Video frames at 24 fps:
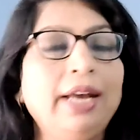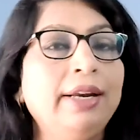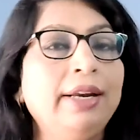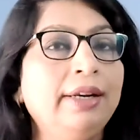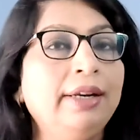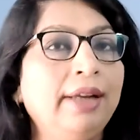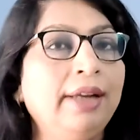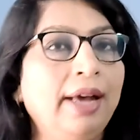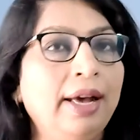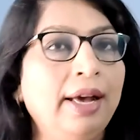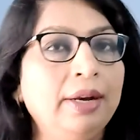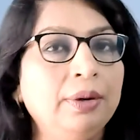and
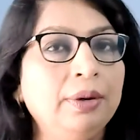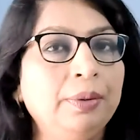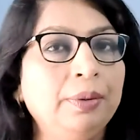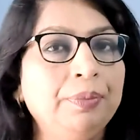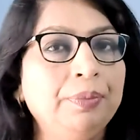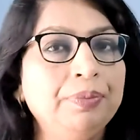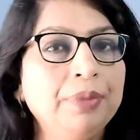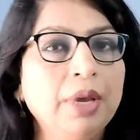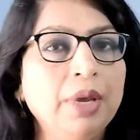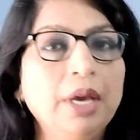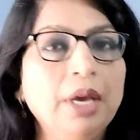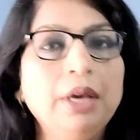narrow.
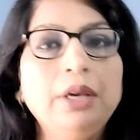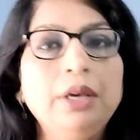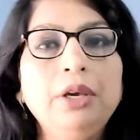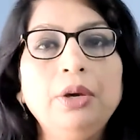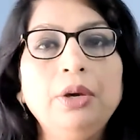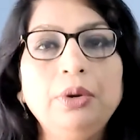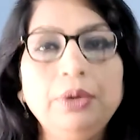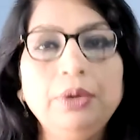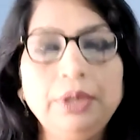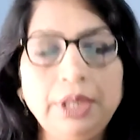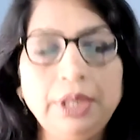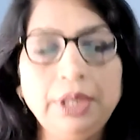
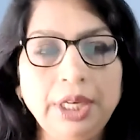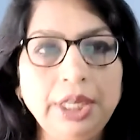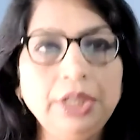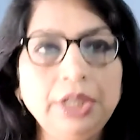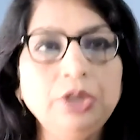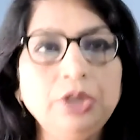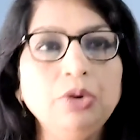You need